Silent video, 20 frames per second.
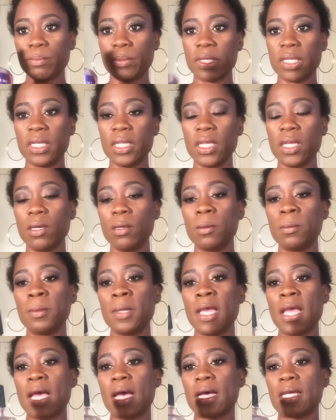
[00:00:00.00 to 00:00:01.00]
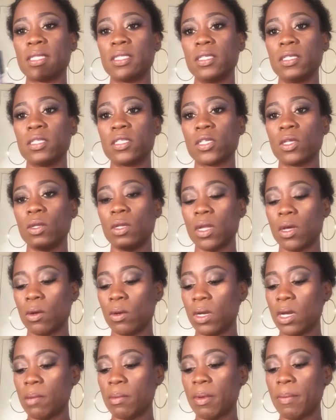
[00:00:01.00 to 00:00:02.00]
But then I took so long
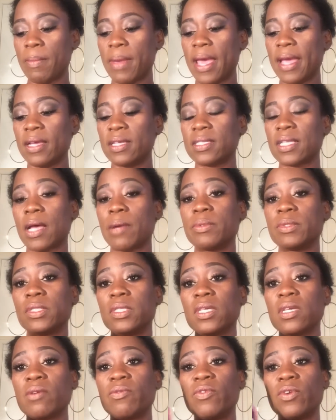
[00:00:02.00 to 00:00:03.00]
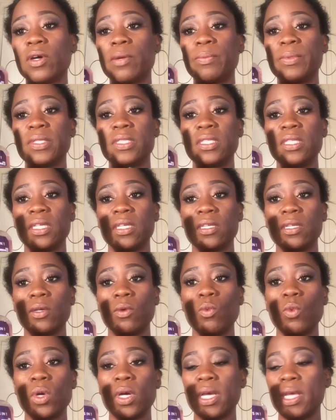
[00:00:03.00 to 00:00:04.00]
coming back because I was looking for a particular
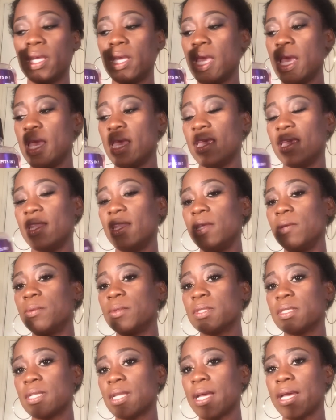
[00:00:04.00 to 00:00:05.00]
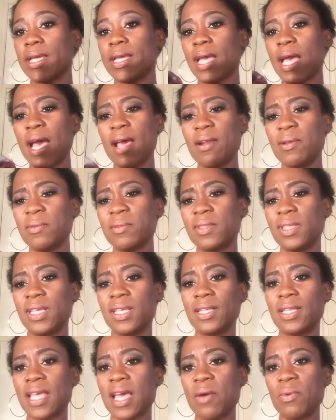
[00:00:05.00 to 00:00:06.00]
one, and he was like, I don't
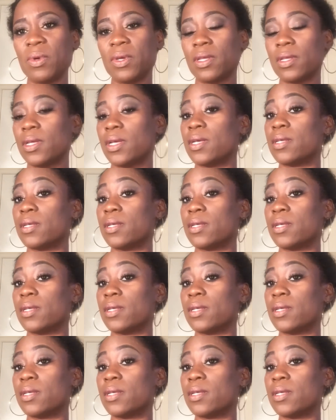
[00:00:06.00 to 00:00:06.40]
think that would